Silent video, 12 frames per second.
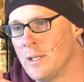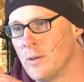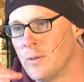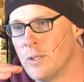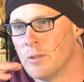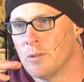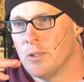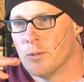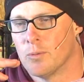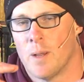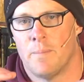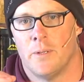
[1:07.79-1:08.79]
You know, your
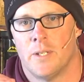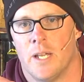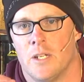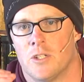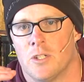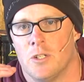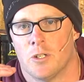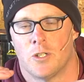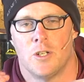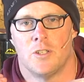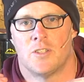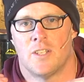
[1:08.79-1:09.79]
reputation, your
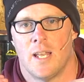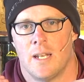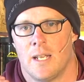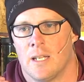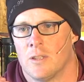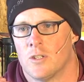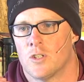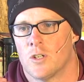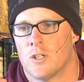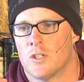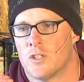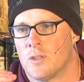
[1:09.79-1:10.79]
good standing in the
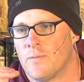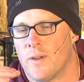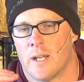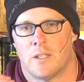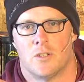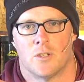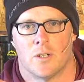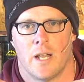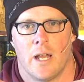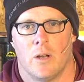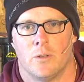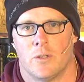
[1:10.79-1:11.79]
church, the fact that you're an
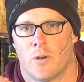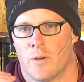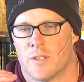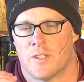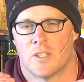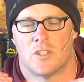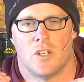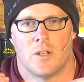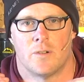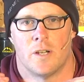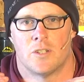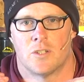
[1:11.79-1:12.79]
elder or a
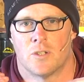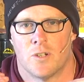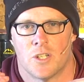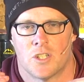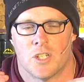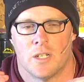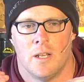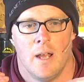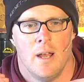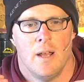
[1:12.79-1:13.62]
6th-generation Christian.